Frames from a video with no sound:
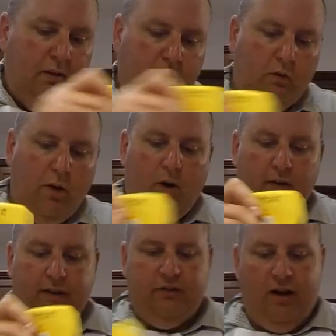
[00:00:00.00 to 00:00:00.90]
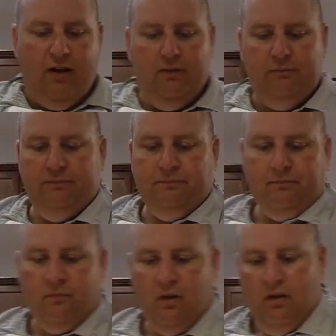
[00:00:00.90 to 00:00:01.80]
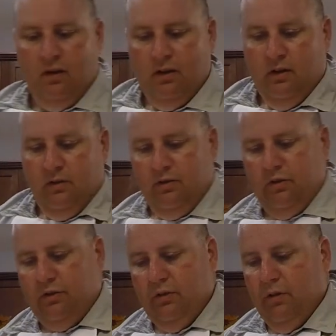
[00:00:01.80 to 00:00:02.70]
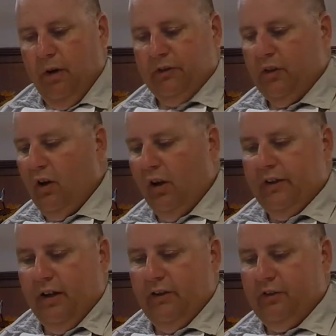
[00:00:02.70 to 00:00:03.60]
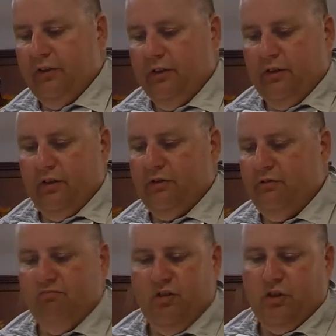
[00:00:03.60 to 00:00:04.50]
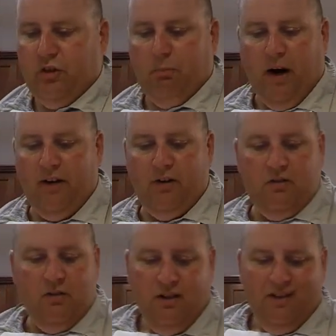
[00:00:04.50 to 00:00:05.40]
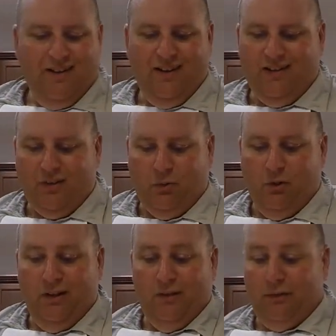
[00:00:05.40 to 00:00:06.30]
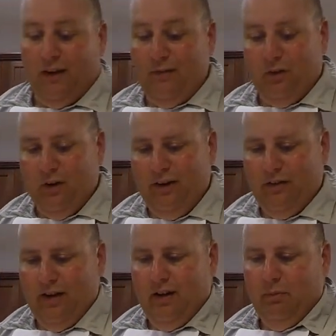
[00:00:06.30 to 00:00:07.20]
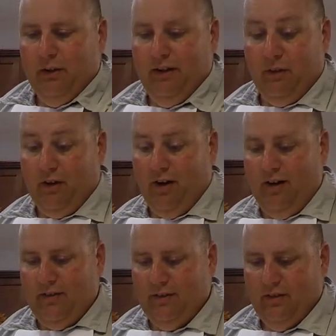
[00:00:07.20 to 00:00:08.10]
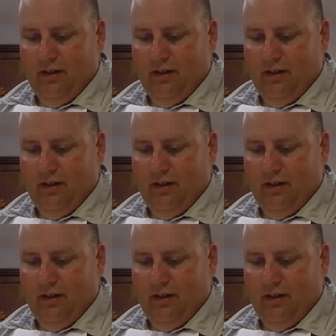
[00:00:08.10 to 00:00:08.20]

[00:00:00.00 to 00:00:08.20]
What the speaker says: Gonna rub all these down. The mustard, all it does is just a binder. It doesn't really flavor anything, believe it or not.